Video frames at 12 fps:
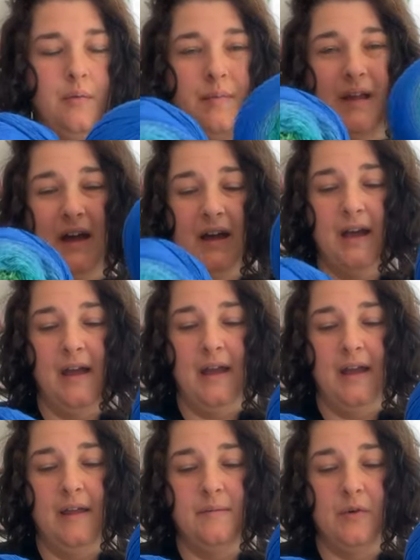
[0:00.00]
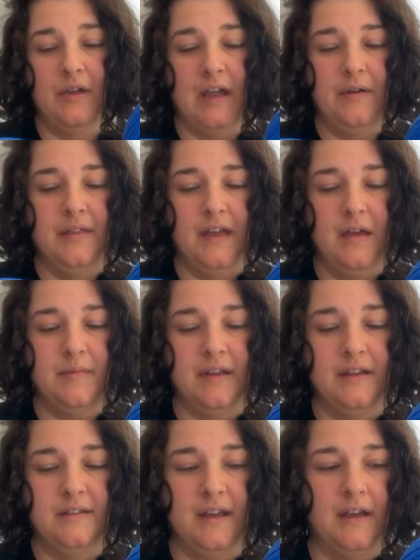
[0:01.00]
but I am okay with that
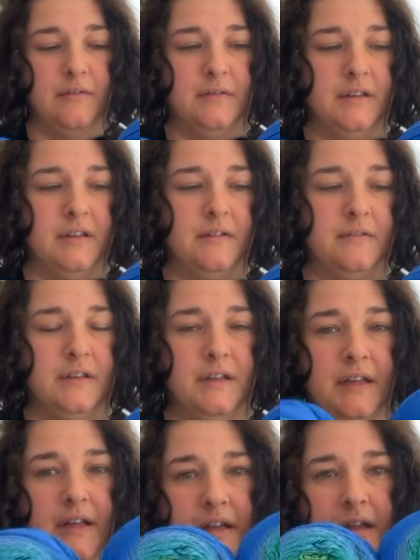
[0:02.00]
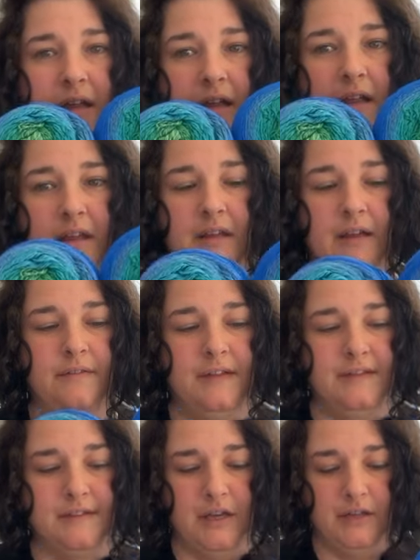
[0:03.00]
because I really, really love
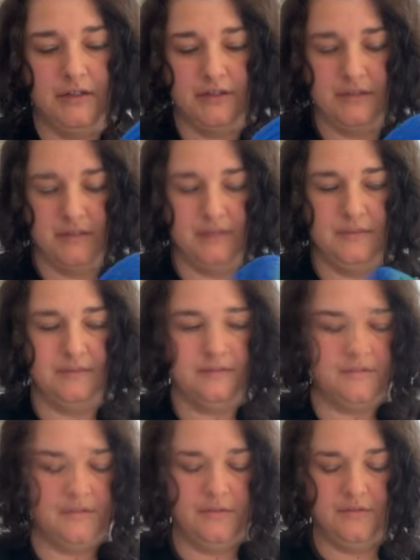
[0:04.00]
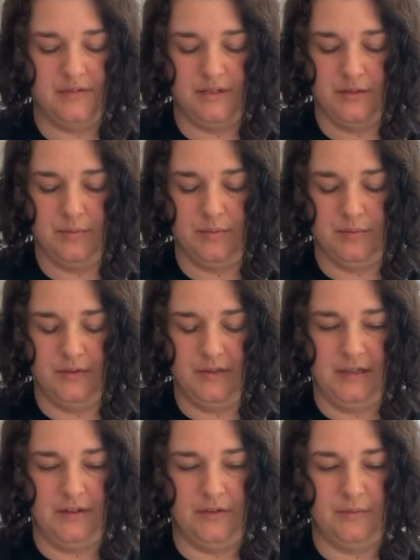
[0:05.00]
these colors. There's no center pull in
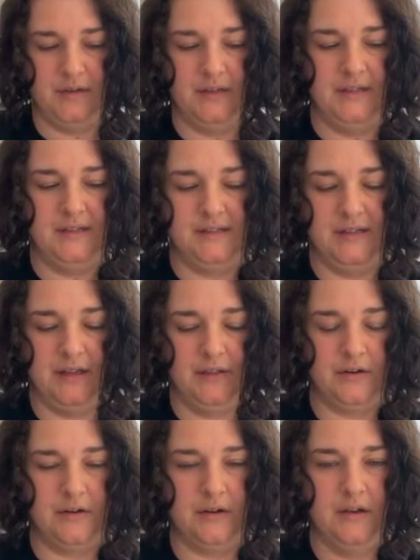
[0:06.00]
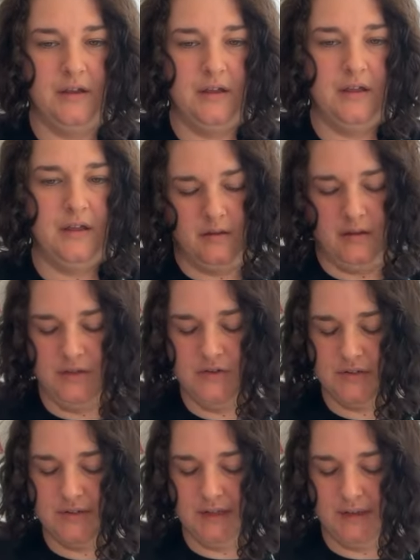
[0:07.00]
either one of these either.
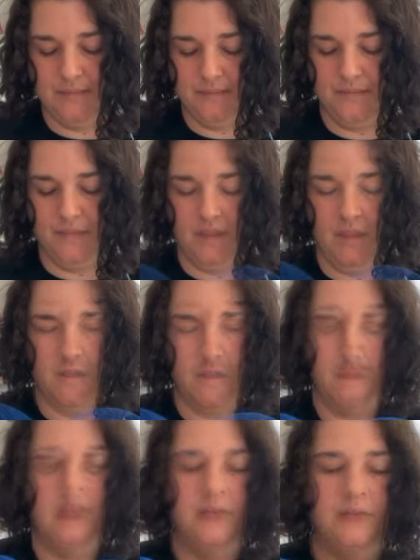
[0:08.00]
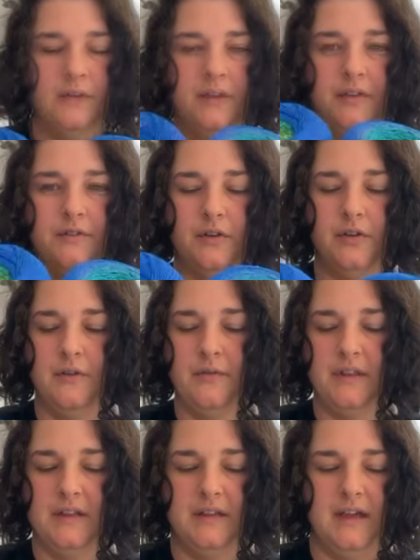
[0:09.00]
Interesting. So these start off
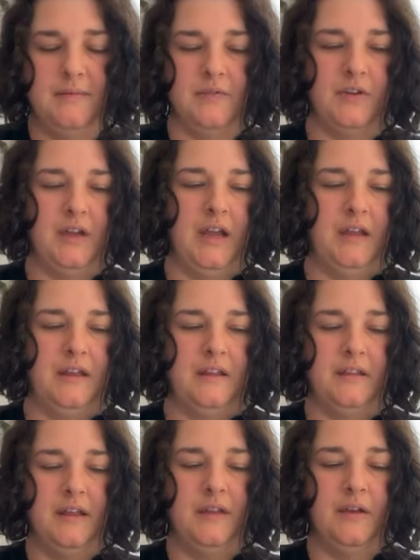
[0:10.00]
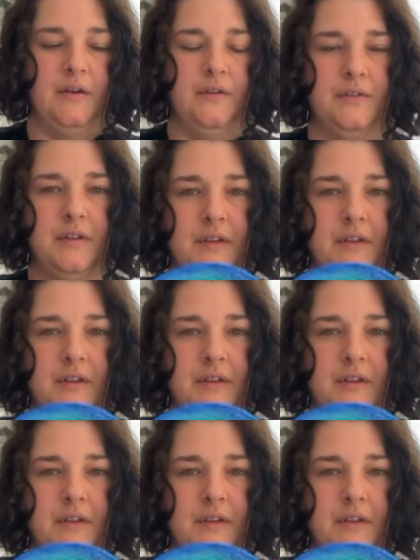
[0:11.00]
with a lime green and then they go to